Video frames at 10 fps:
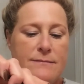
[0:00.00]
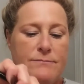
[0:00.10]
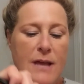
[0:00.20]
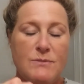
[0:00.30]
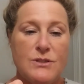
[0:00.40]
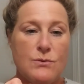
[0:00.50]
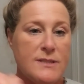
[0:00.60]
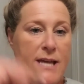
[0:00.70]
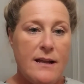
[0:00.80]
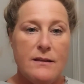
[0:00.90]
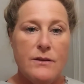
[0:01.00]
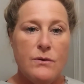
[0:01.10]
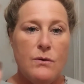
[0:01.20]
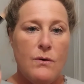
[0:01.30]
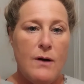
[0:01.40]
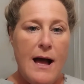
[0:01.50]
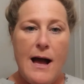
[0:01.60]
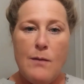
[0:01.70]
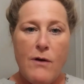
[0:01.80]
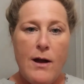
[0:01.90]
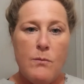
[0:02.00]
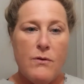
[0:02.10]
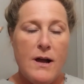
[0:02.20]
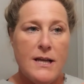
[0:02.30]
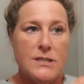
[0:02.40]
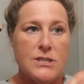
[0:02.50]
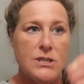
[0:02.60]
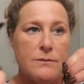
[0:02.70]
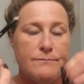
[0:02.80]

I'm just going to take a little liner brush,